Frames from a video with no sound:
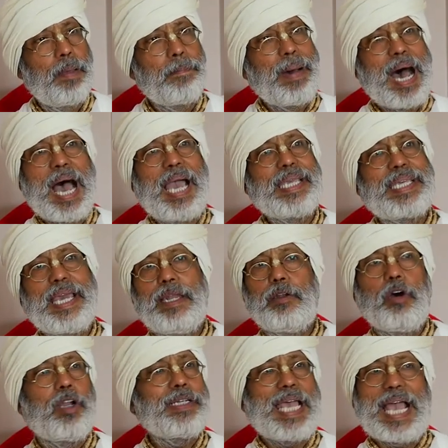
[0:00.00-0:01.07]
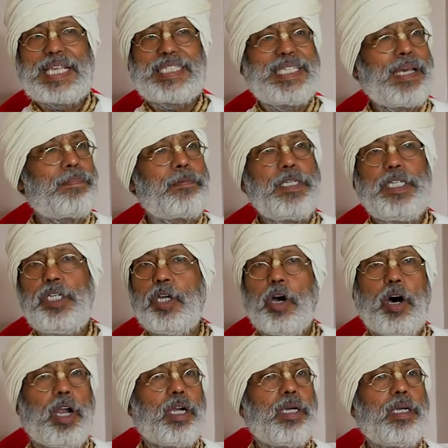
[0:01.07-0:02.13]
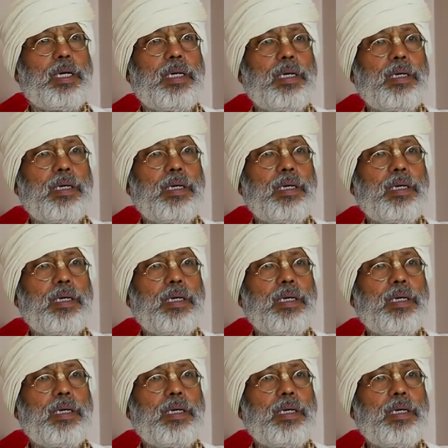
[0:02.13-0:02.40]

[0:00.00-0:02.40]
But I cannot accept your